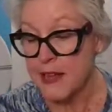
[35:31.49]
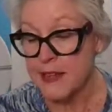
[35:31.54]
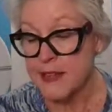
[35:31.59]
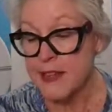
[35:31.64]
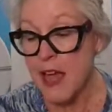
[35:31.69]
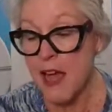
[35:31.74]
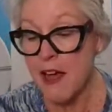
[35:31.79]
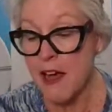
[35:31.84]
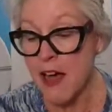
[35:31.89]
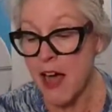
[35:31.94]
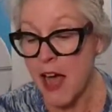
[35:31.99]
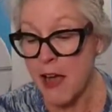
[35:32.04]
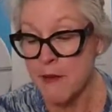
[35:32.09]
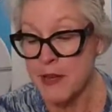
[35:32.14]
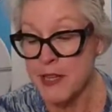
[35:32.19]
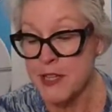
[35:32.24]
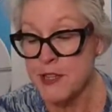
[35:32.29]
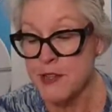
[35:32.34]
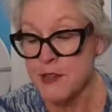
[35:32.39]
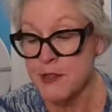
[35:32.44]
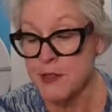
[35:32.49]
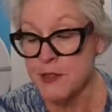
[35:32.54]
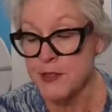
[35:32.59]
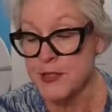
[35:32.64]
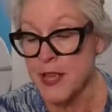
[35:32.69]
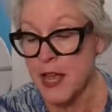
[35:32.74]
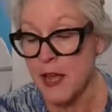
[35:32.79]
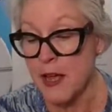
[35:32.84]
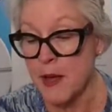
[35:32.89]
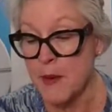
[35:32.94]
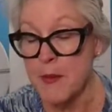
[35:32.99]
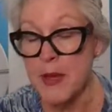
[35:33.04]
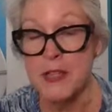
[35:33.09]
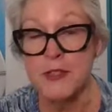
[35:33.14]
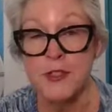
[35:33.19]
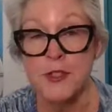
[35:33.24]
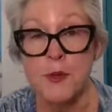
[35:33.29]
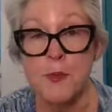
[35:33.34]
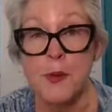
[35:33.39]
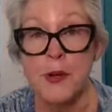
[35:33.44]
Yeah, I would use a
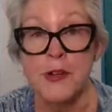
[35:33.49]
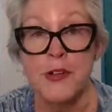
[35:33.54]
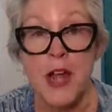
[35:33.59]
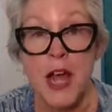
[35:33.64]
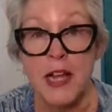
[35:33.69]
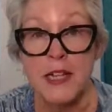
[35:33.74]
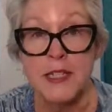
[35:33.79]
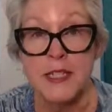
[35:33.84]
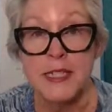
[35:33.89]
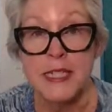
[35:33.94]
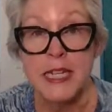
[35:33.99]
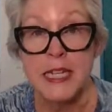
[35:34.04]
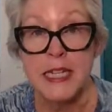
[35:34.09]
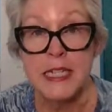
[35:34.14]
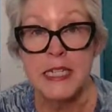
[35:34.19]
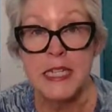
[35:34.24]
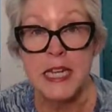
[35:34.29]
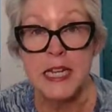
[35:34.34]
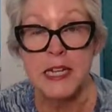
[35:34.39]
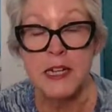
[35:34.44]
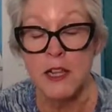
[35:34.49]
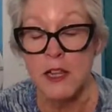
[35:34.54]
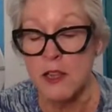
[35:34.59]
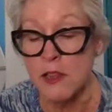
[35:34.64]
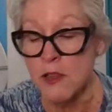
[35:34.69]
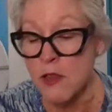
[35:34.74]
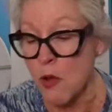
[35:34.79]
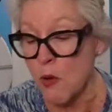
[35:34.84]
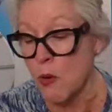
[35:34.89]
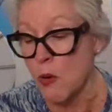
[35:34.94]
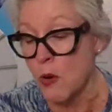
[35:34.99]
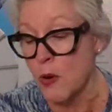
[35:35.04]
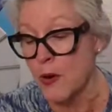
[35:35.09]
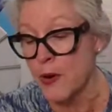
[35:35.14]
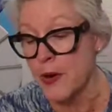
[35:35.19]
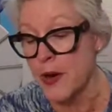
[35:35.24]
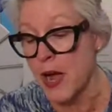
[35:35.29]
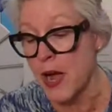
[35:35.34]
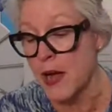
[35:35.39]
super nonstick needle or